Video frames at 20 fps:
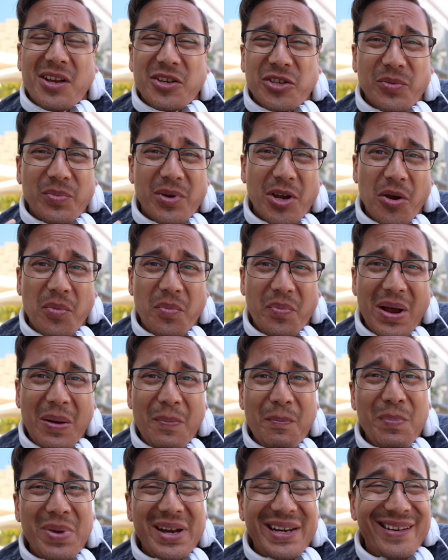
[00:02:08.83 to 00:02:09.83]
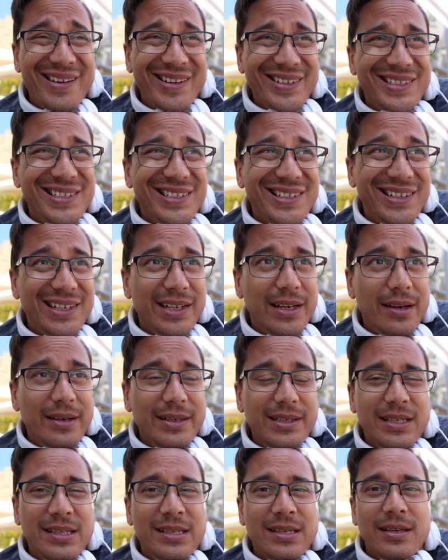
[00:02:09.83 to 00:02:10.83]
Should be home about midnight
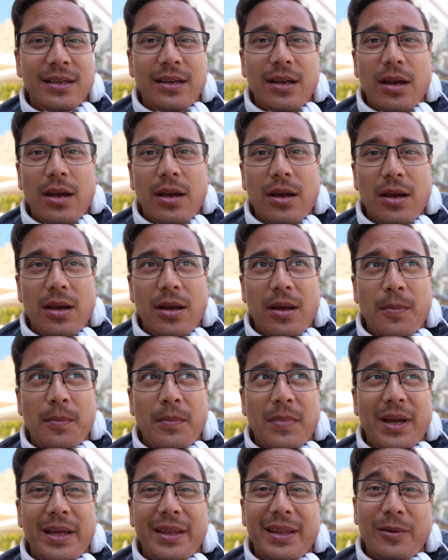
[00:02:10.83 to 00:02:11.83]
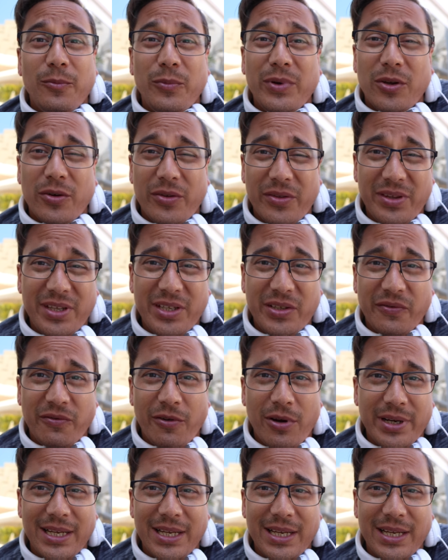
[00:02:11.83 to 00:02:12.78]
tonight. And then we got this Friday.